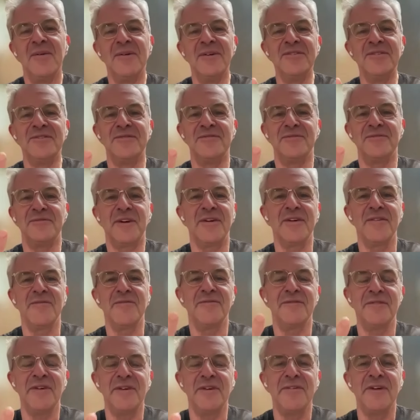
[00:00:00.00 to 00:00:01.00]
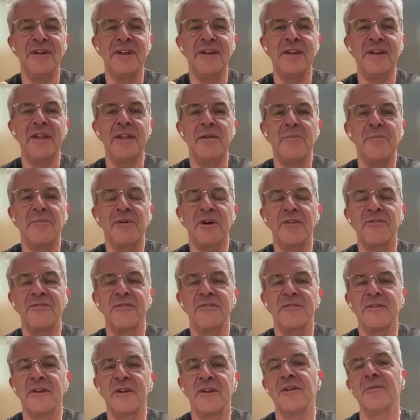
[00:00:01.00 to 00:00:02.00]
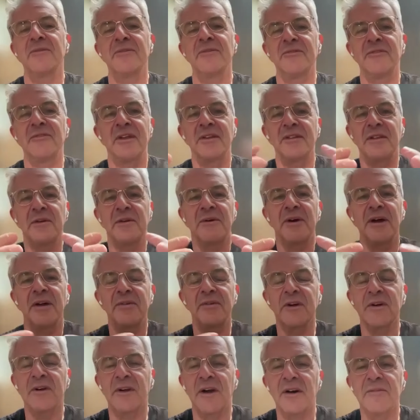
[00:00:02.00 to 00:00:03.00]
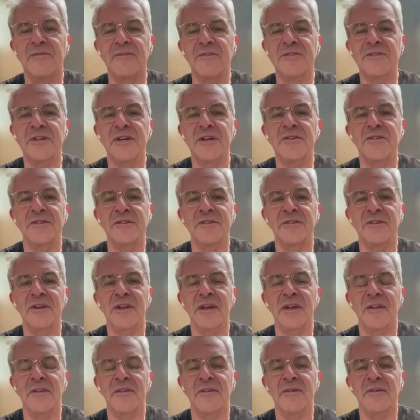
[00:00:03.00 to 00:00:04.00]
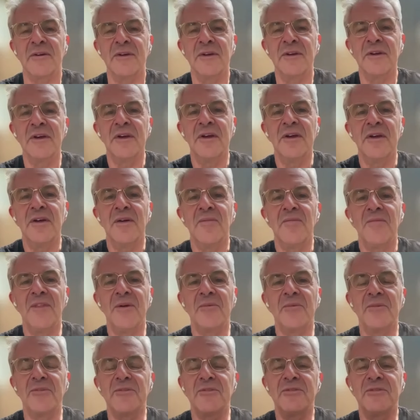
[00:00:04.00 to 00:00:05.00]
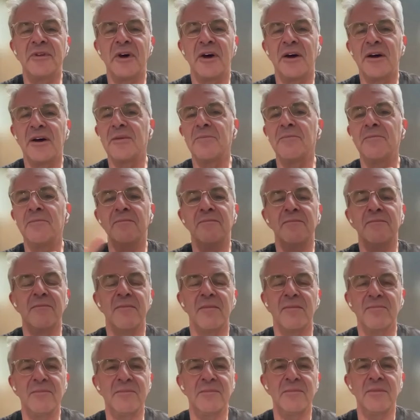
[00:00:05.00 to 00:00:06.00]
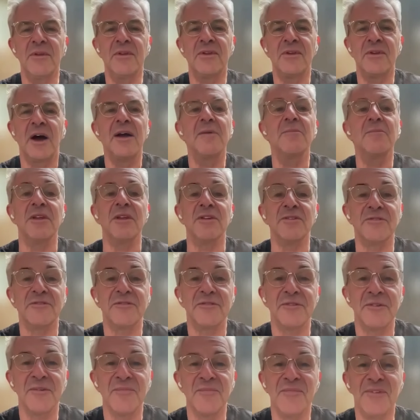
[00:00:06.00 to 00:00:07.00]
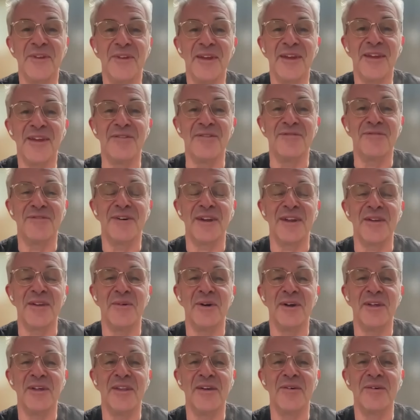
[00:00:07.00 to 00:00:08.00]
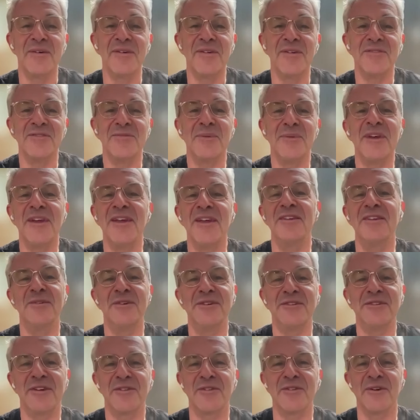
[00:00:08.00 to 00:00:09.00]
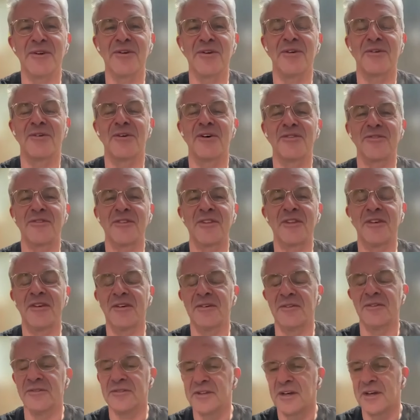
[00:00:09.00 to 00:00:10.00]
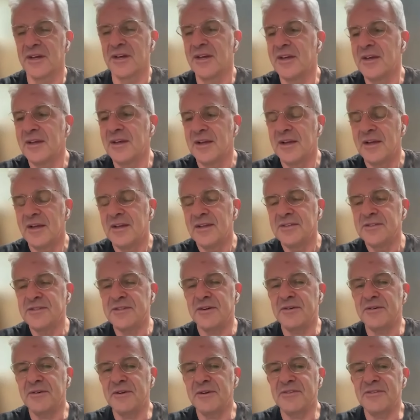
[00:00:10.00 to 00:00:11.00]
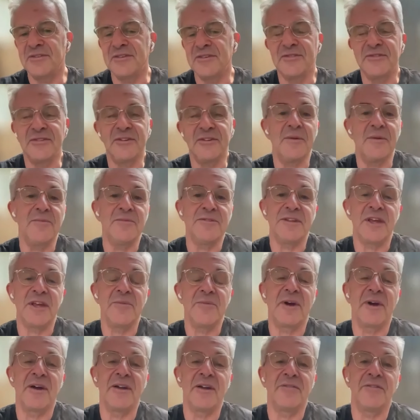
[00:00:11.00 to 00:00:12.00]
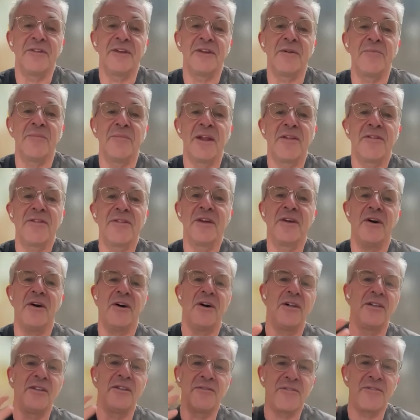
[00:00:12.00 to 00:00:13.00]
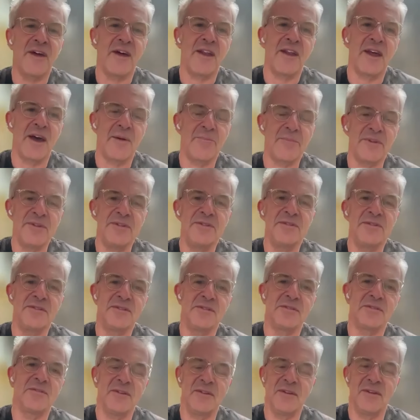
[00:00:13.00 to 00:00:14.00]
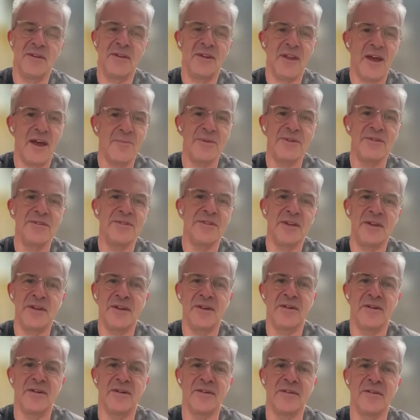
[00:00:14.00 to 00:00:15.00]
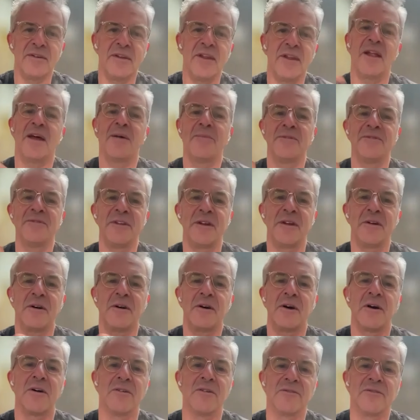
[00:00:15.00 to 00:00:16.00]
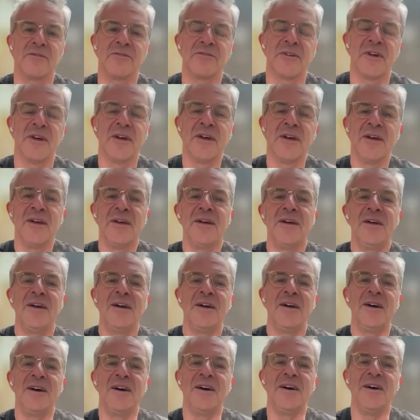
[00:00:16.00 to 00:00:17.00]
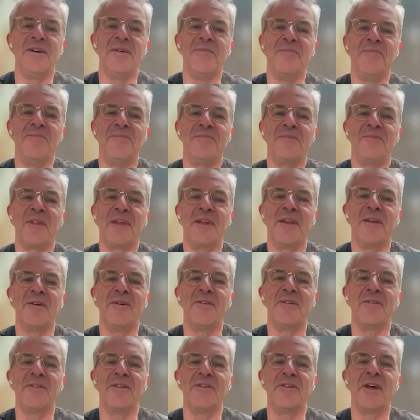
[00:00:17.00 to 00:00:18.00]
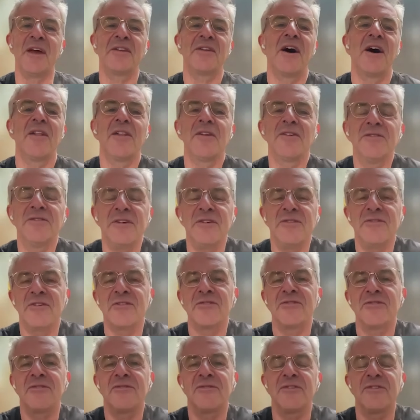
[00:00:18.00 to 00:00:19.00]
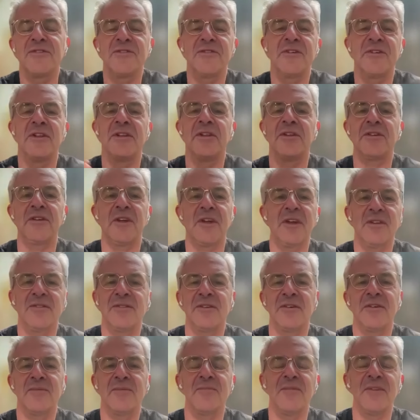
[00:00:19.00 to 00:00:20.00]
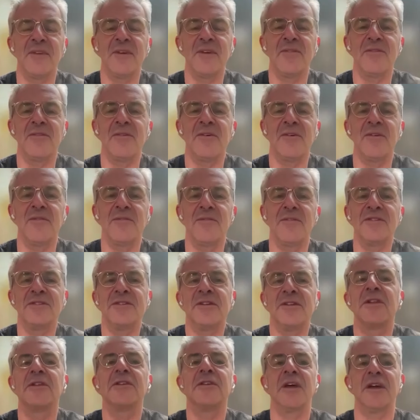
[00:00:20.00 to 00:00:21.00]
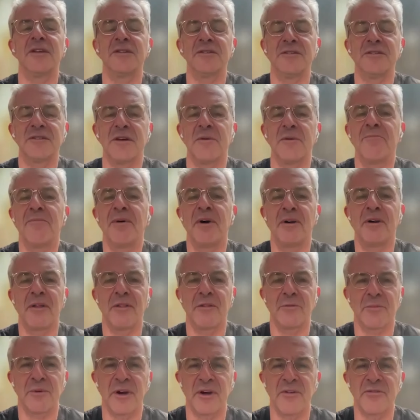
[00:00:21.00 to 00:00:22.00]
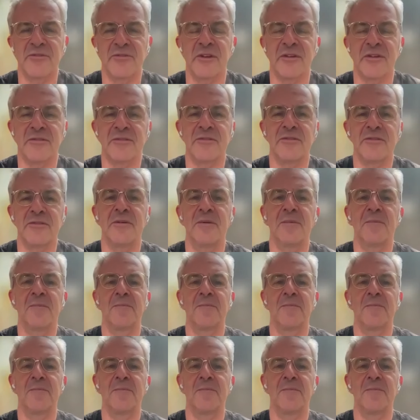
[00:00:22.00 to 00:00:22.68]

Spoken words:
was very vivid and in the present, and it was like they were having a conversation together that was timeless in a funny way. They were speaking to each other across the years. So it's the same kind of thing. But I think all of that happens, it happens here and it happens in our hearts. The technology just it facilitates some part of the process.